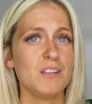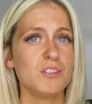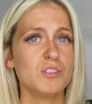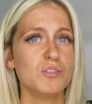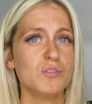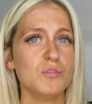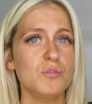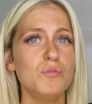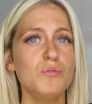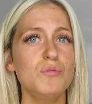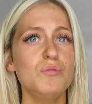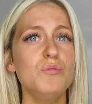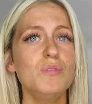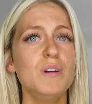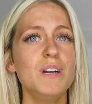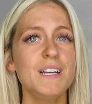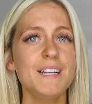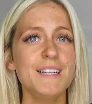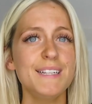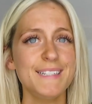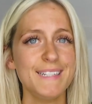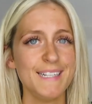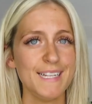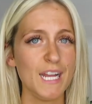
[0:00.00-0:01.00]
So
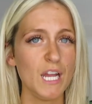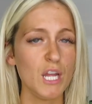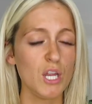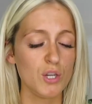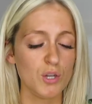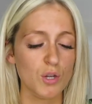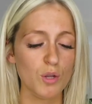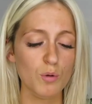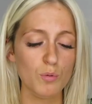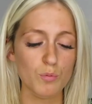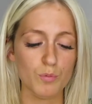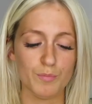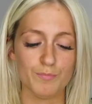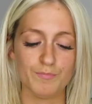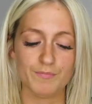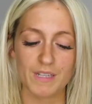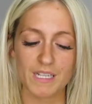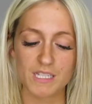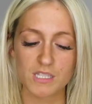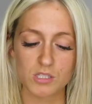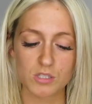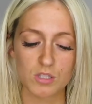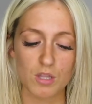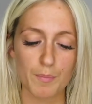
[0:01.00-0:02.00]
no,
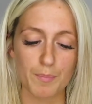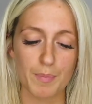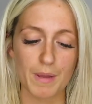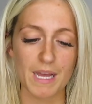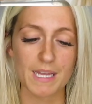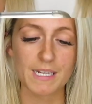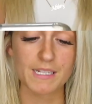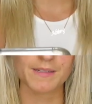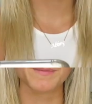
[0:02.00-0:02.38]
it's not bad.